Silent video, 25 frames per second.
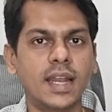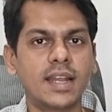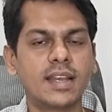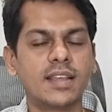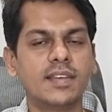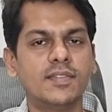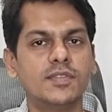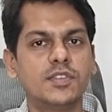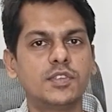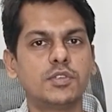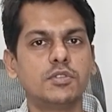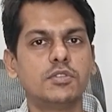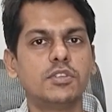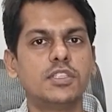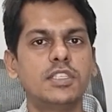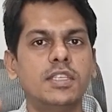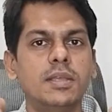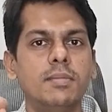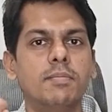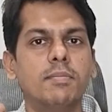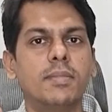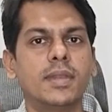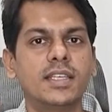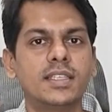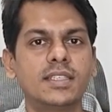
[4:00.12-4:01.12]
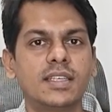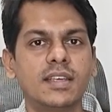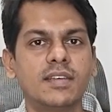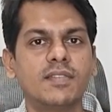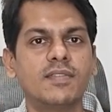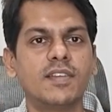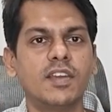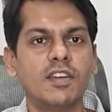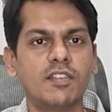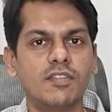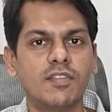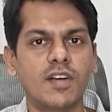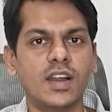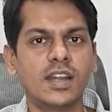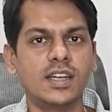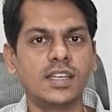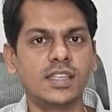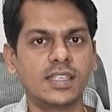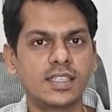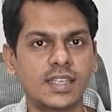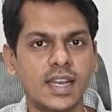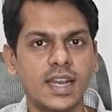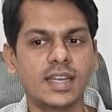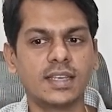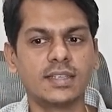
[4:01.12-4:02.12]
that gives you a simplistic way of
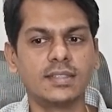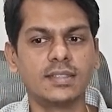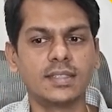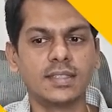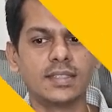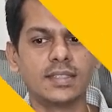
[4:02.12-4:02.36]
understanding